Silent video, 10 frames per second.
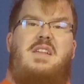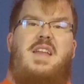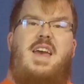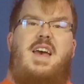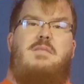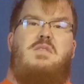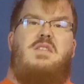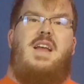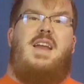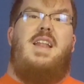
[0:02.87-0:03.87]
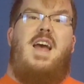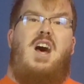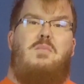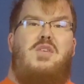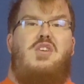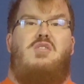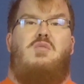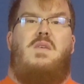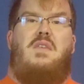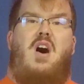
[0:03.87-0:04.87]
tips that can help you
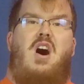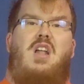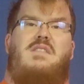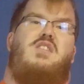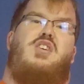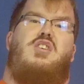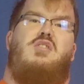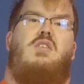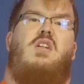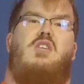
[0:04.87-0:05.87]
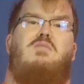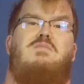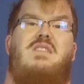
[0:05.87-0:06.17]
with all of your Google Home